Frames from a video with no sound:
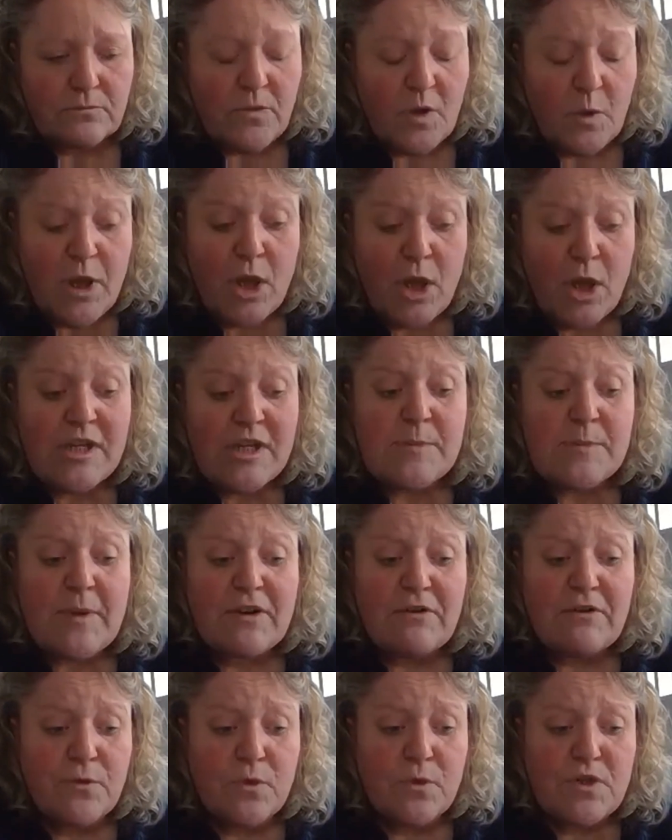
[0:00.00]
We only
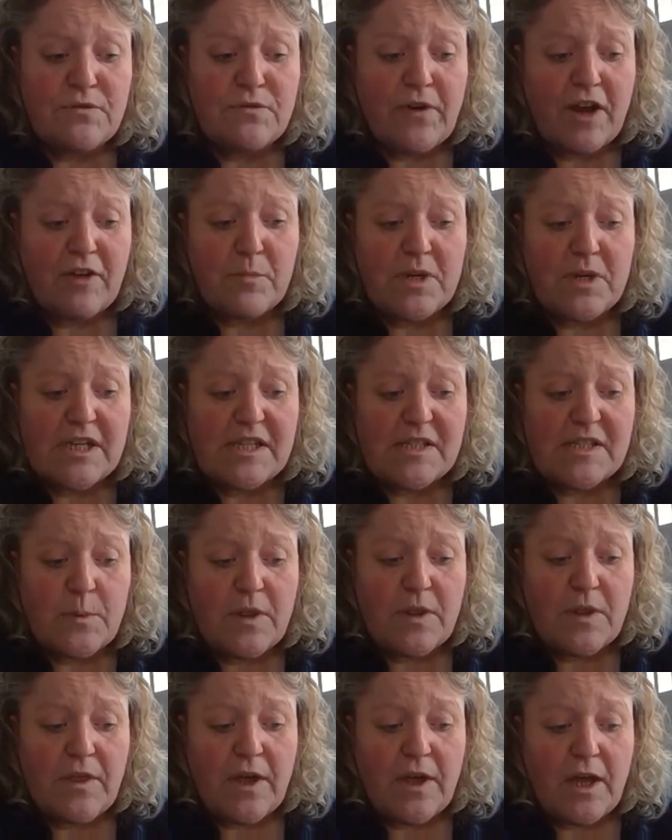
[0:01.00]
spent 45 minutes
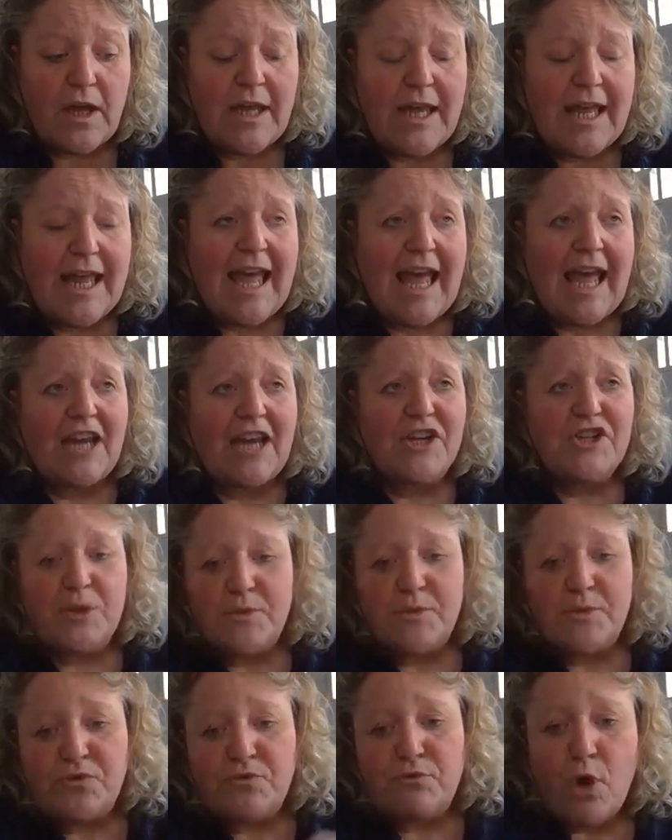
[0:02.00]
with her, and she
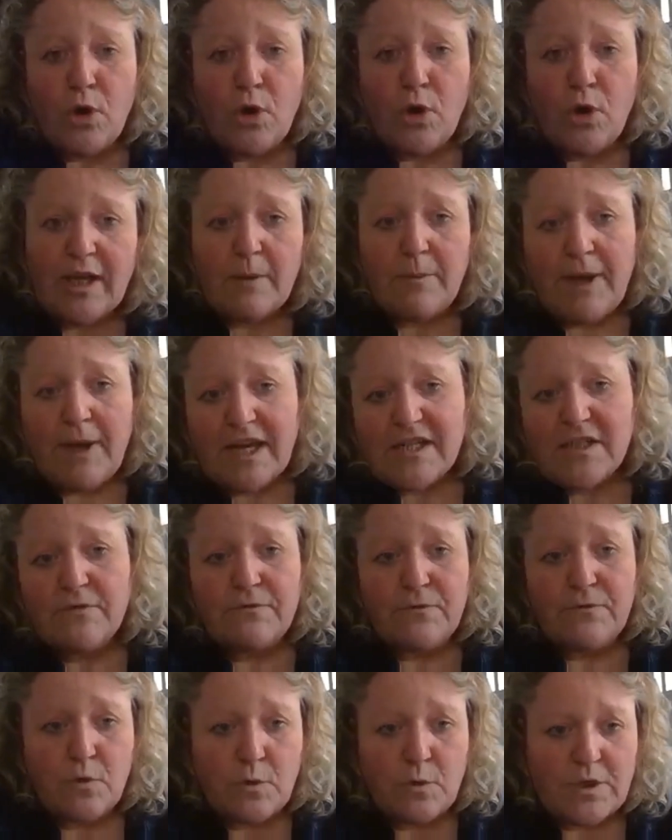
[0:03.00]
was rocking back to
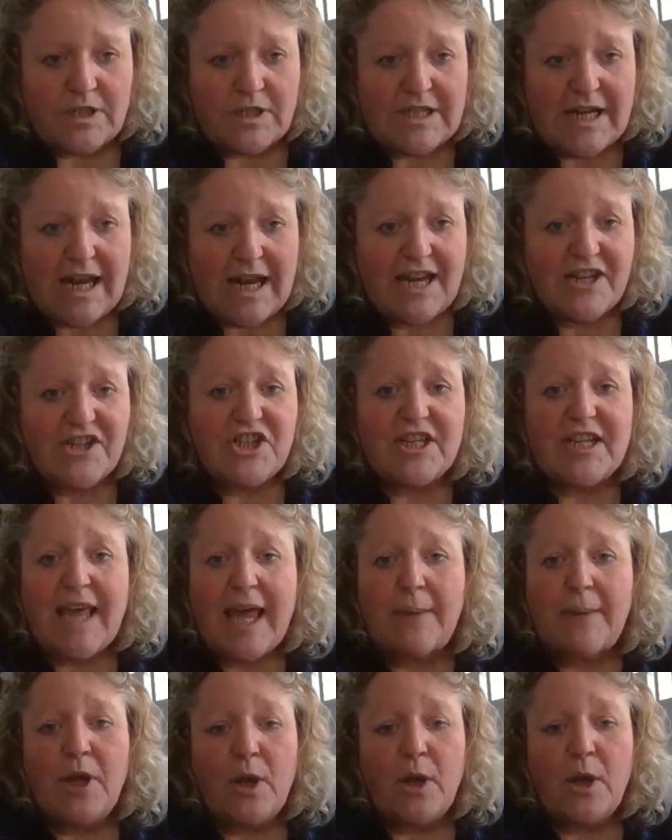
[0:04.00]
forward, and she
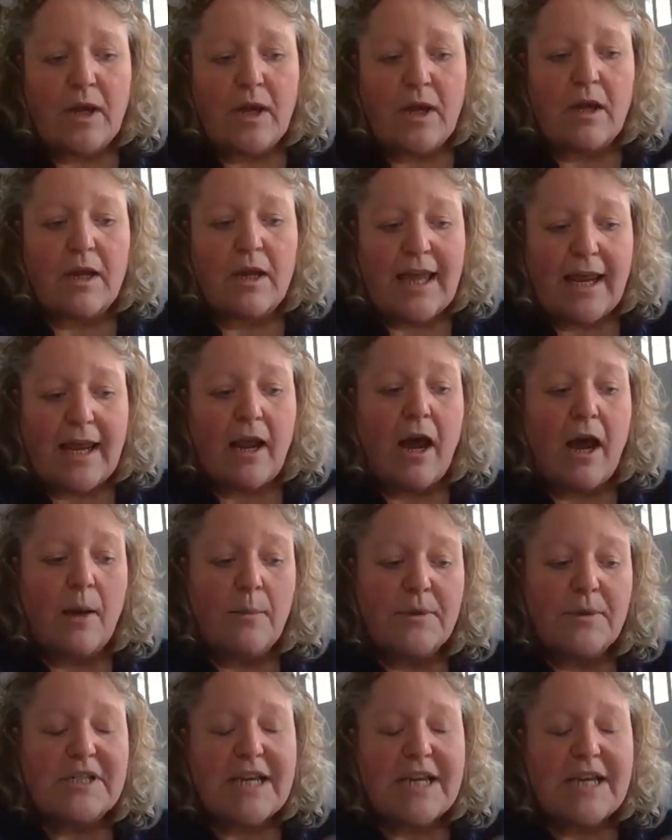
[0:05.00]
kept going up
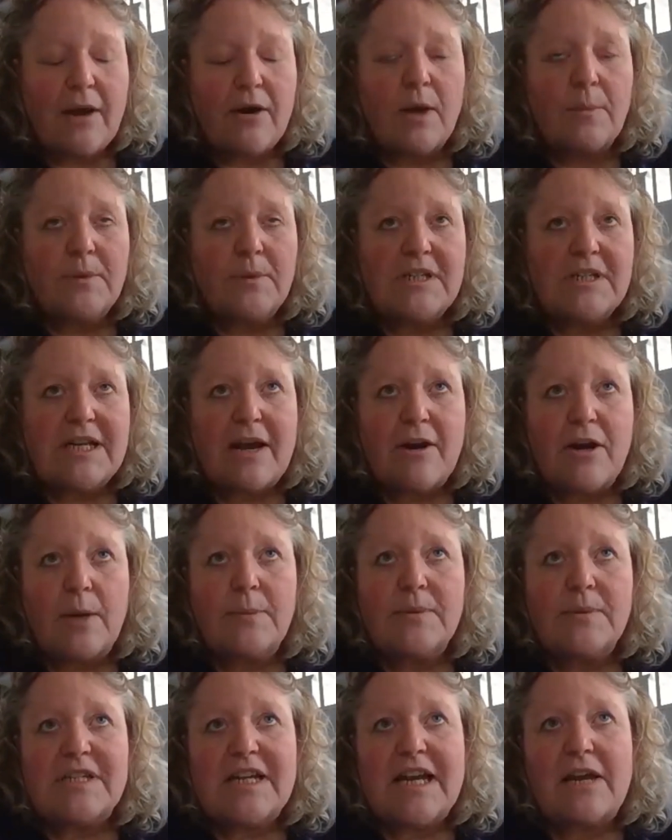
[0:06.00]
and down, up and down, up
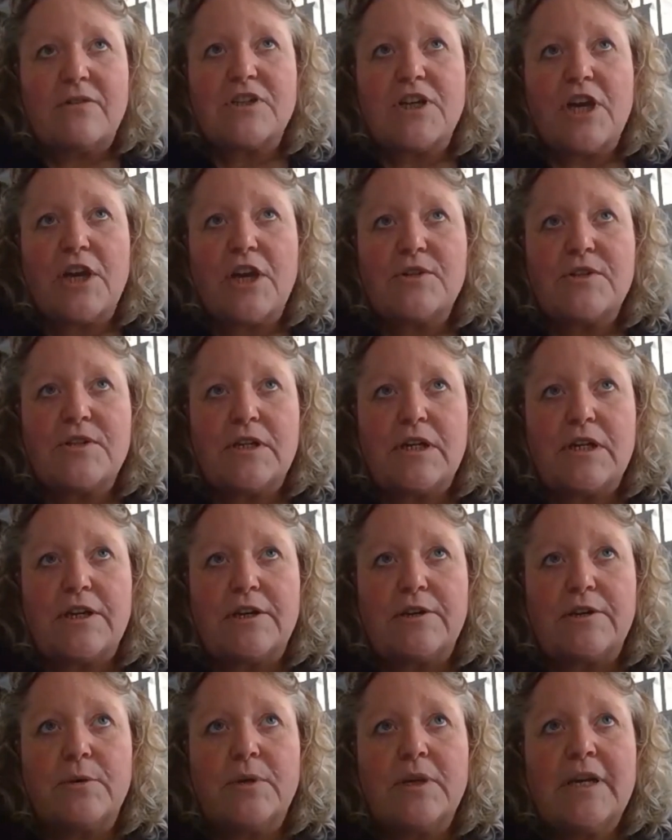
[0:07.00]
and down to go to the
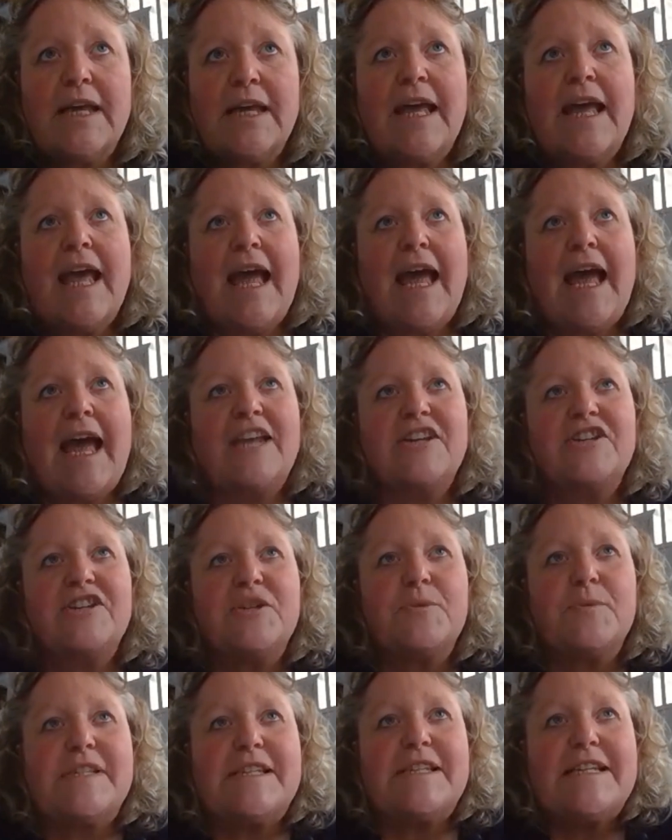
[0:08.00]
loo. And she
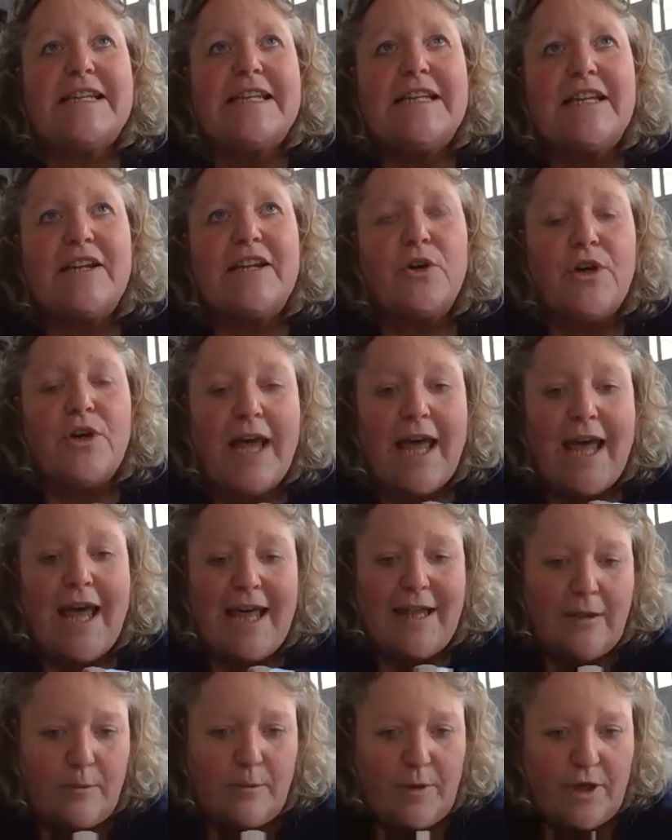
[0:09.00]
was leaning on her
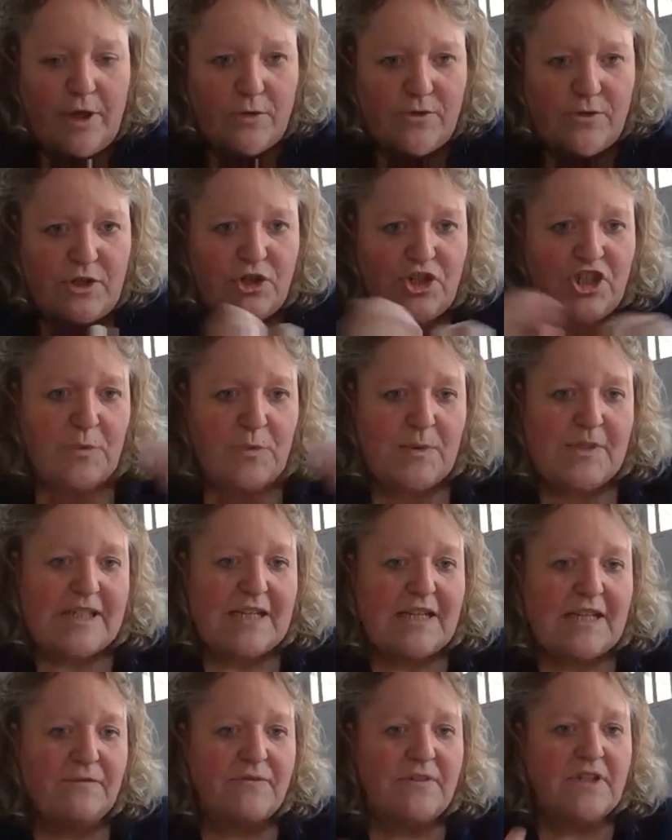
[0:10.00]
elbows, so she was
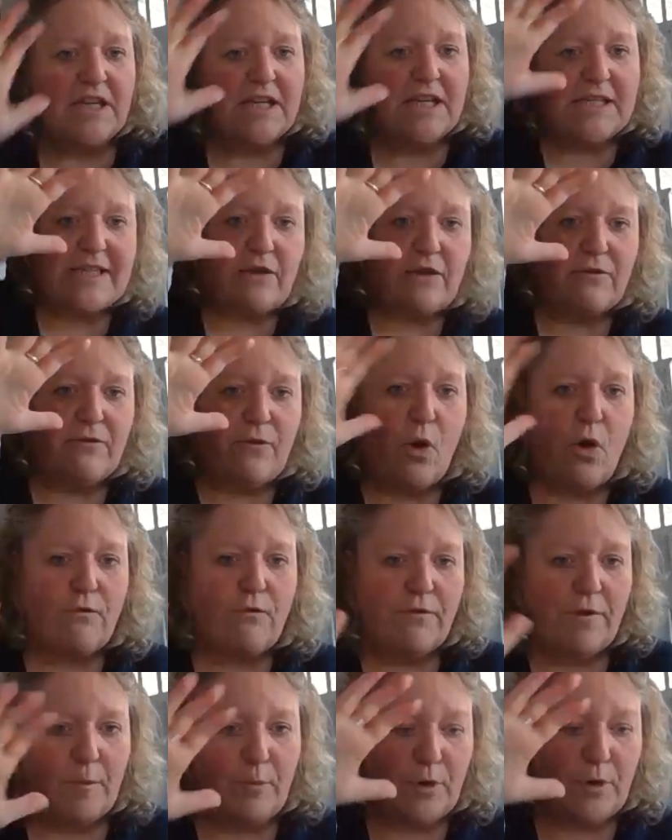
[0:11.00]
lifting herself off
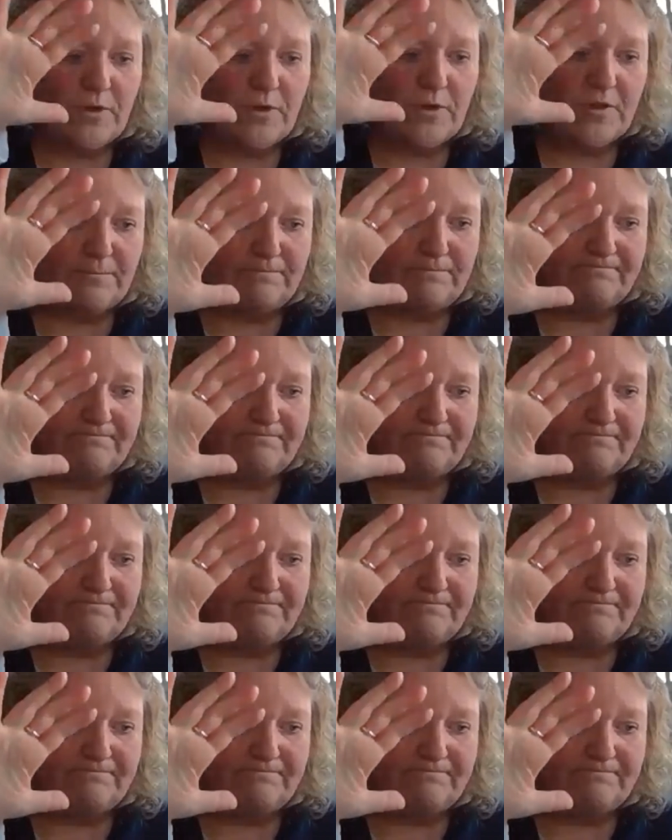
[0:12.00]
her bottom.